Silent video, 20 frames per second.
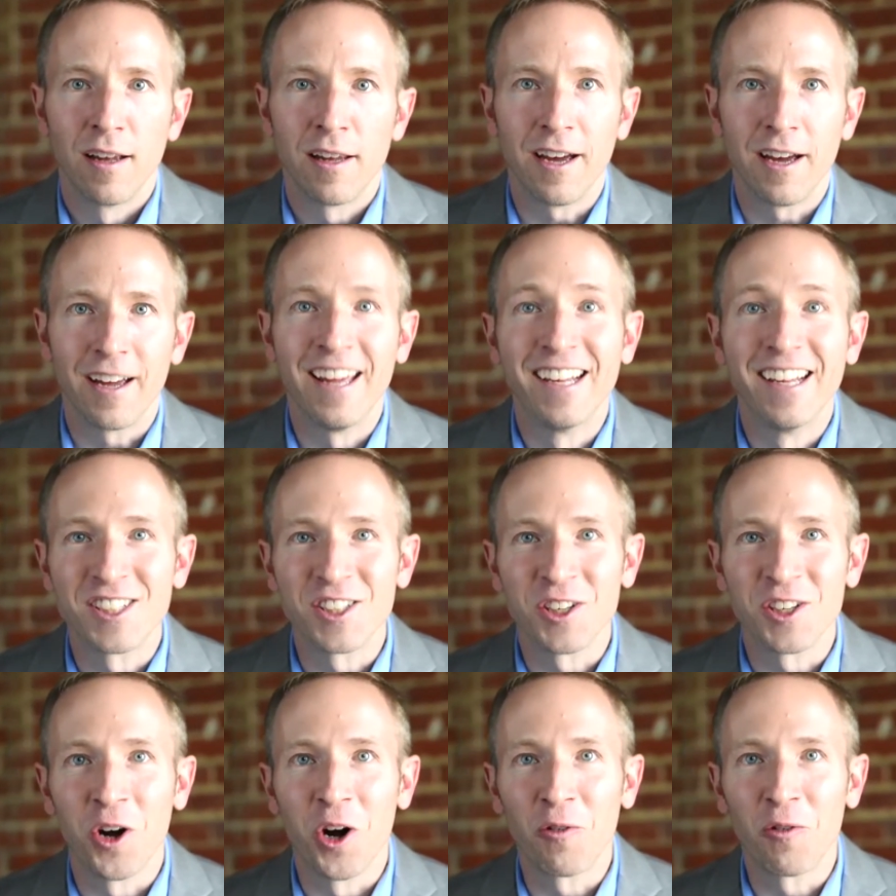so
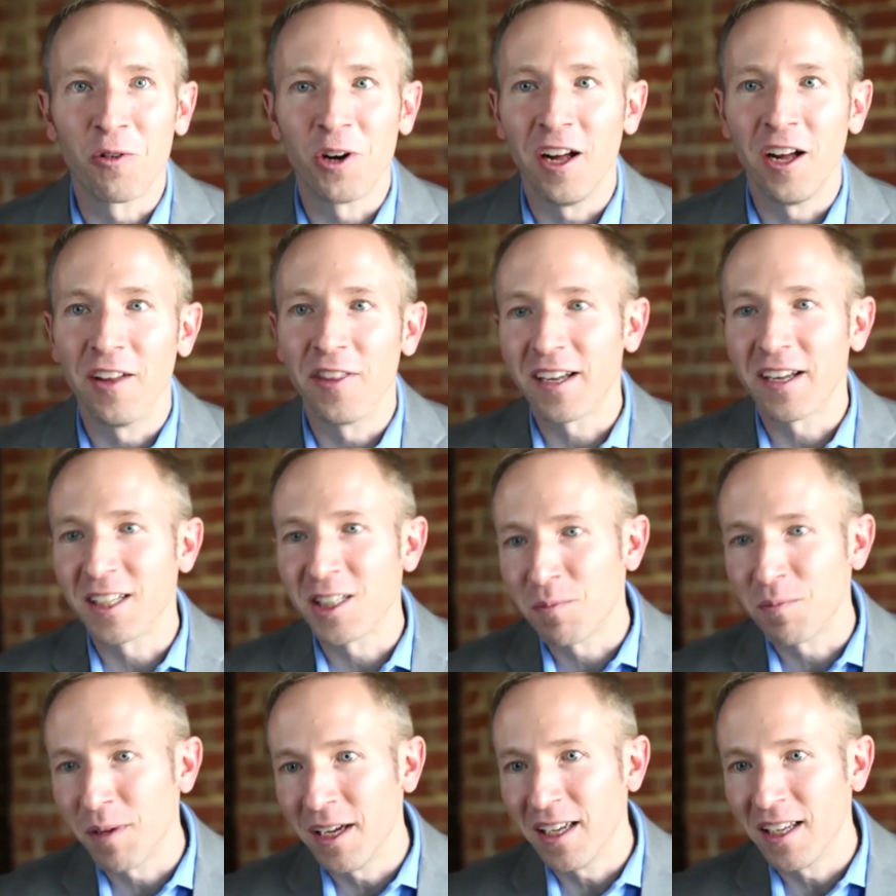overall, I think I
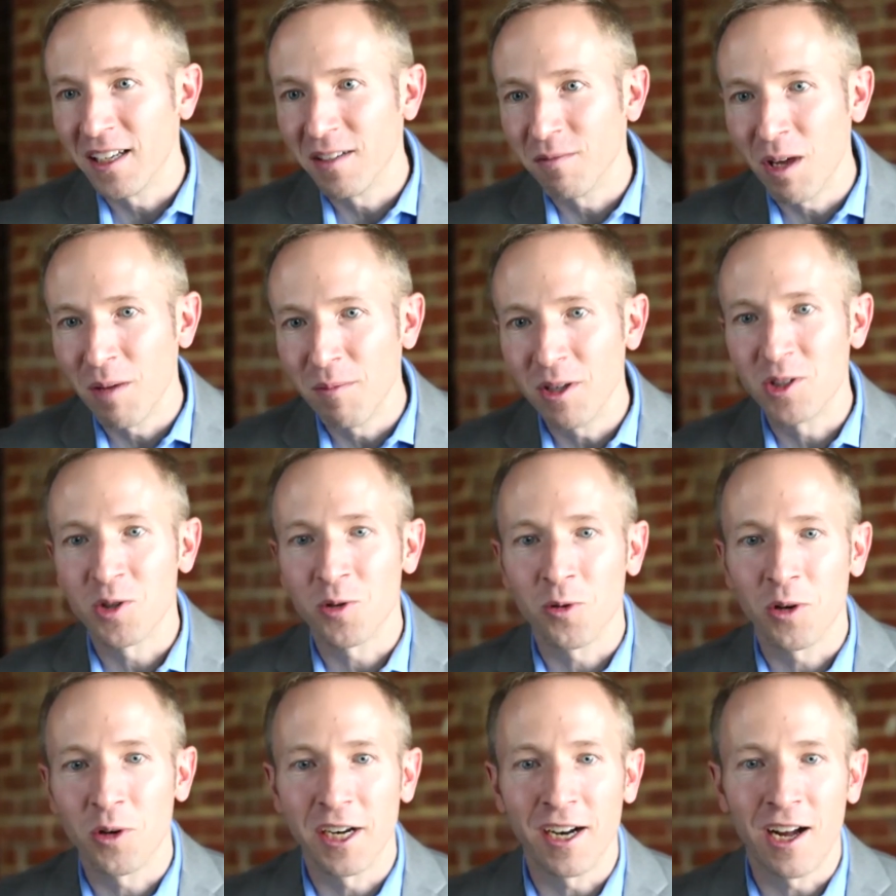spent maybe
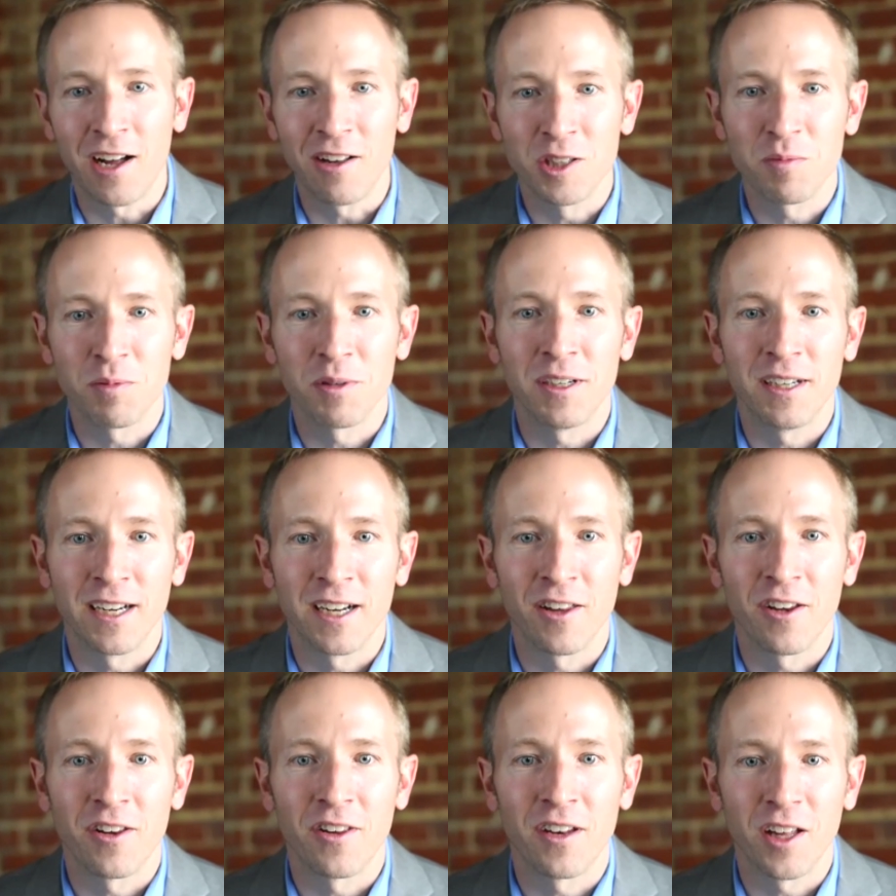$20 putting together
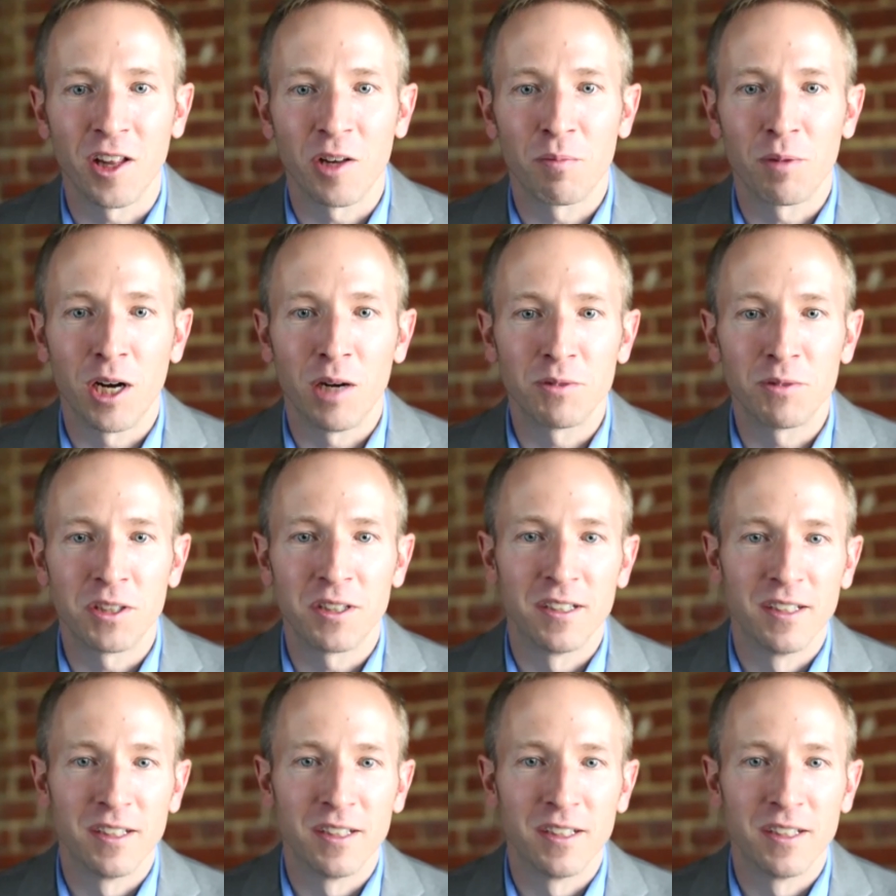the teleprompter.